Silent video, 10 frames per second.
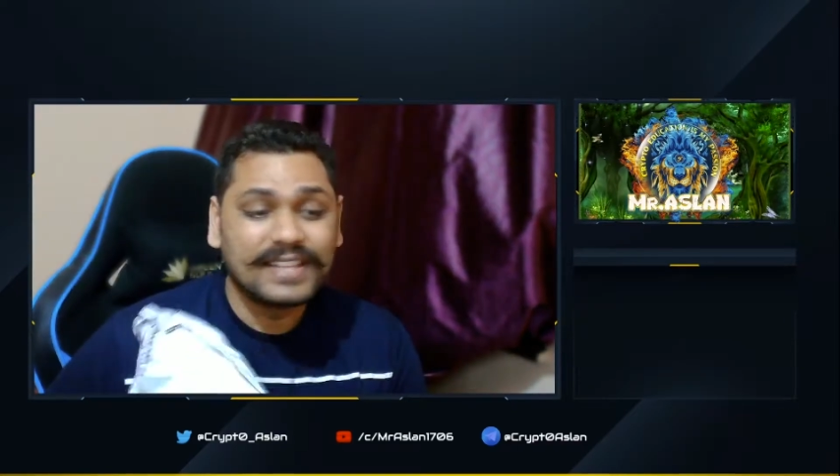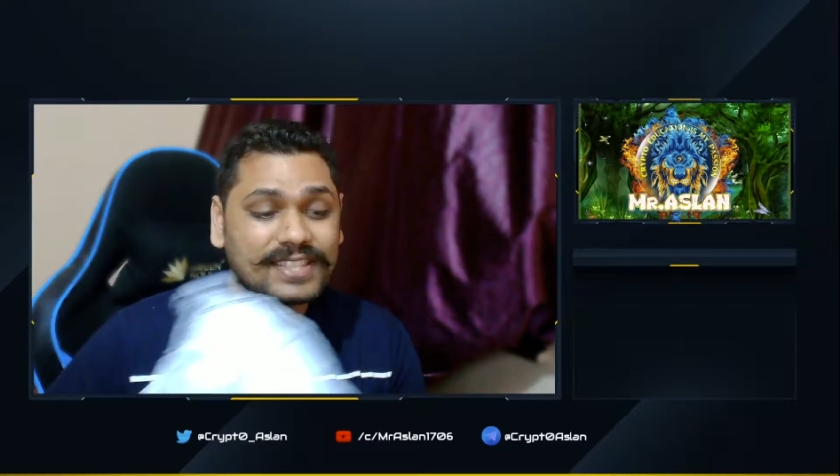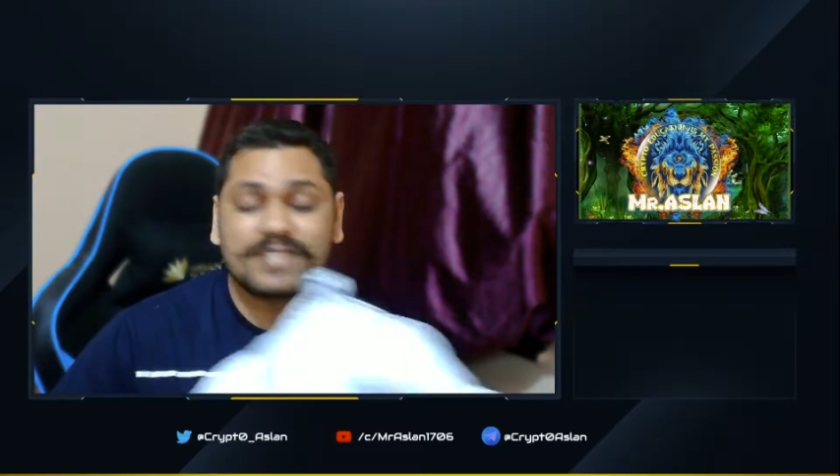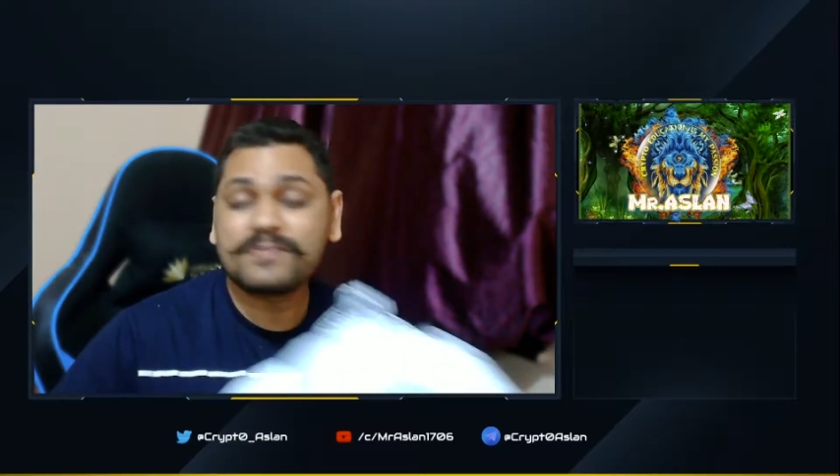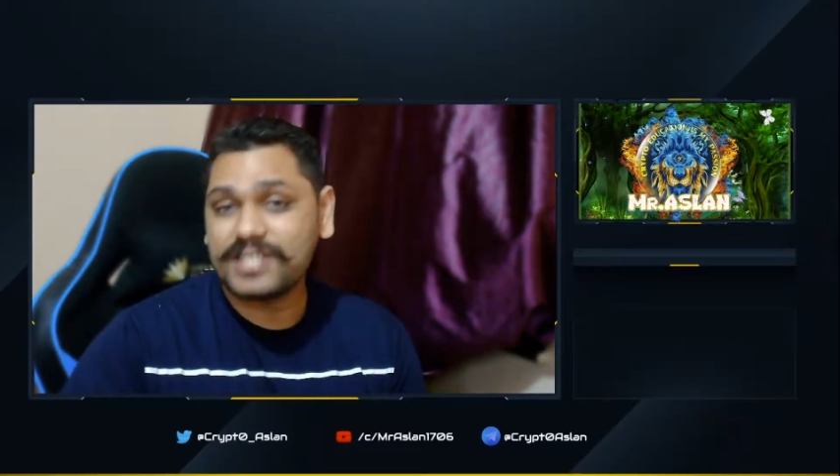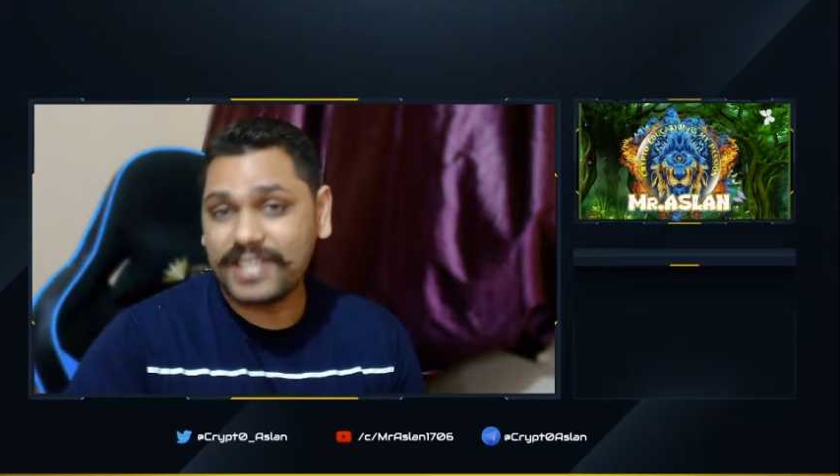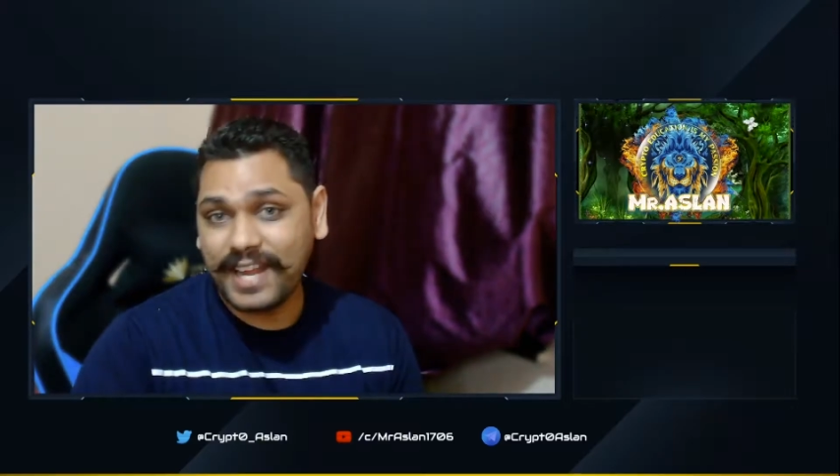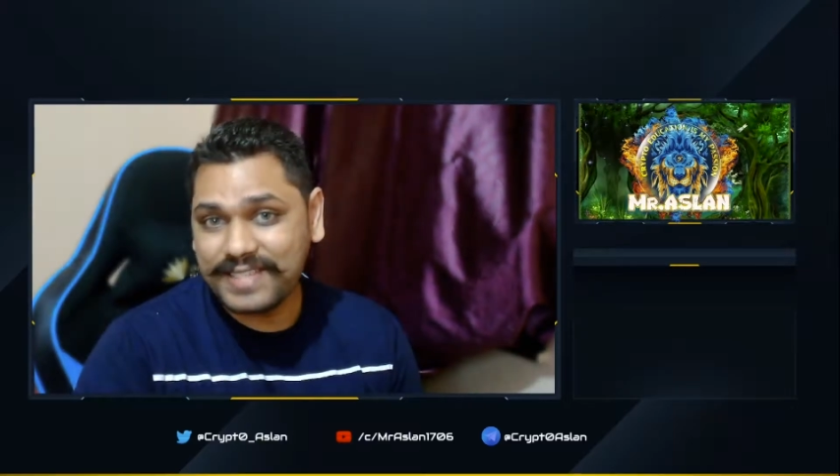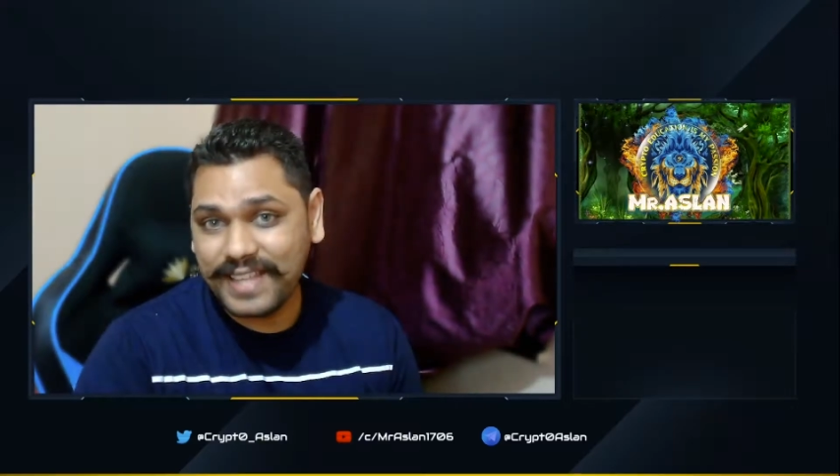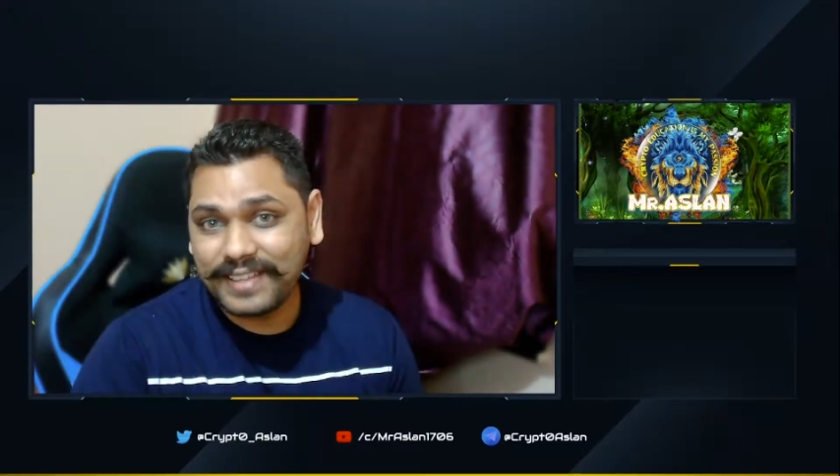This is Mr.
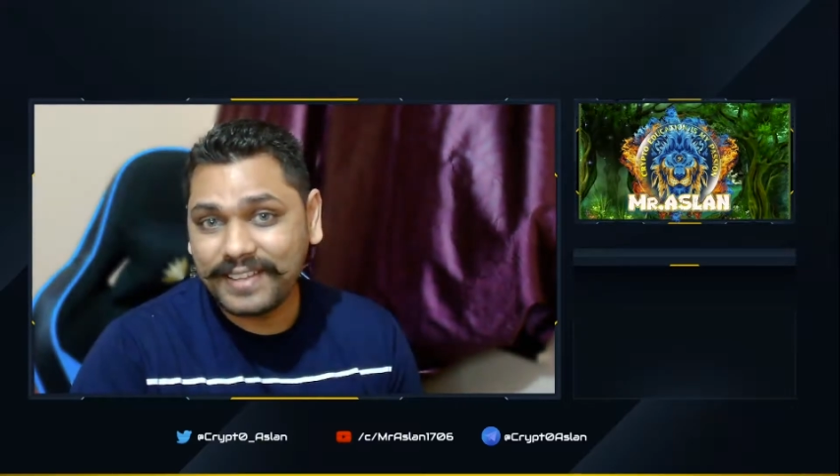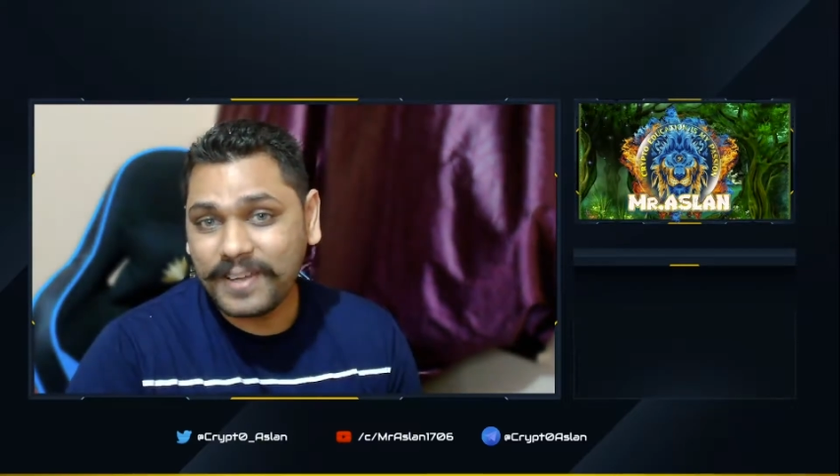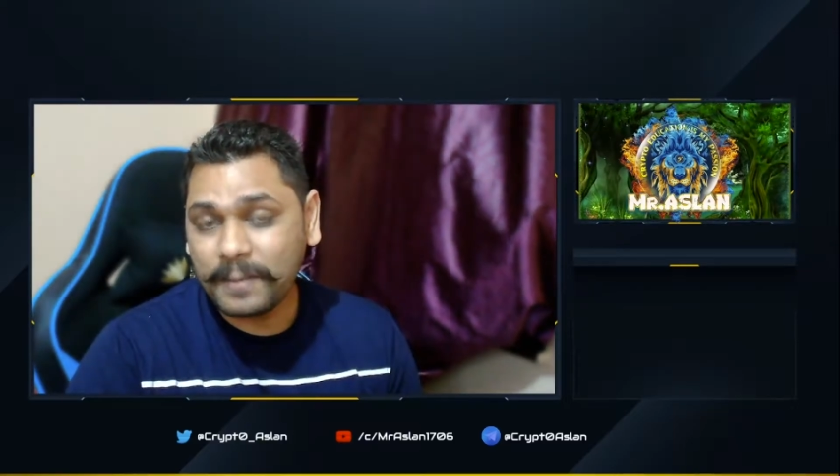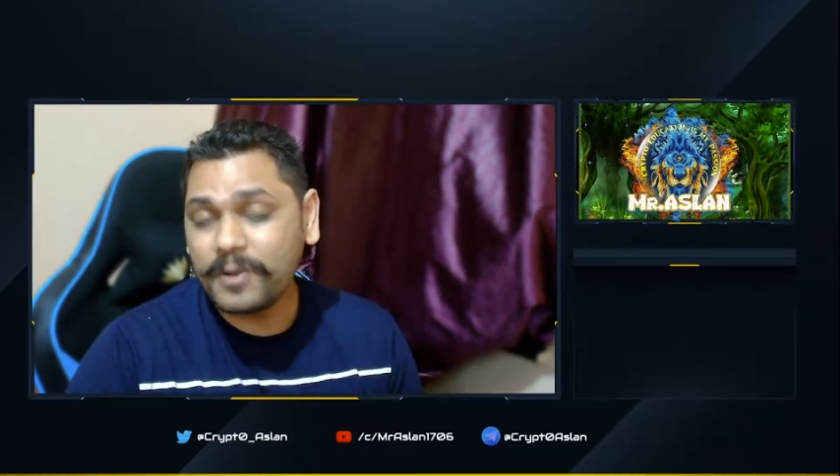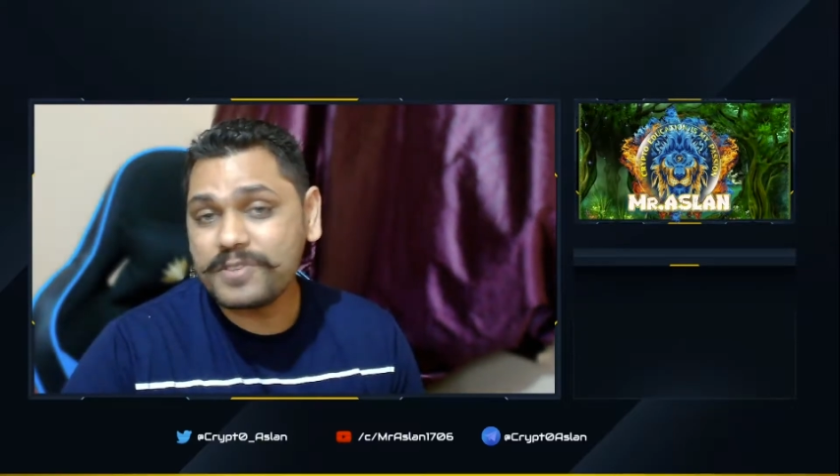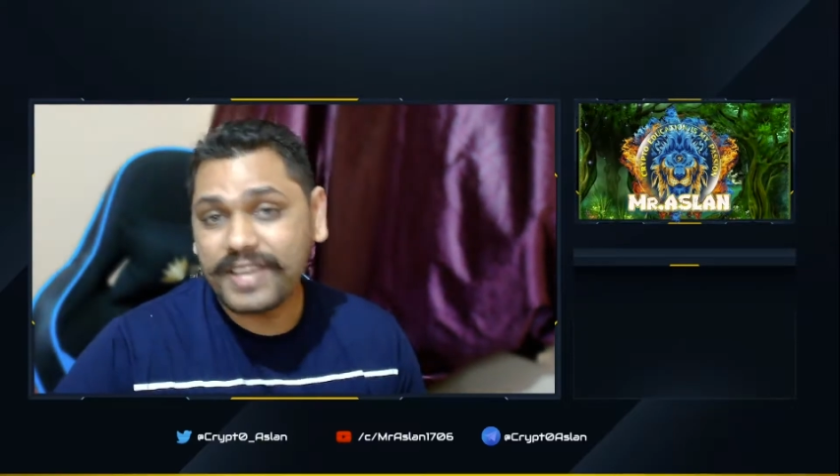Aslan, crypto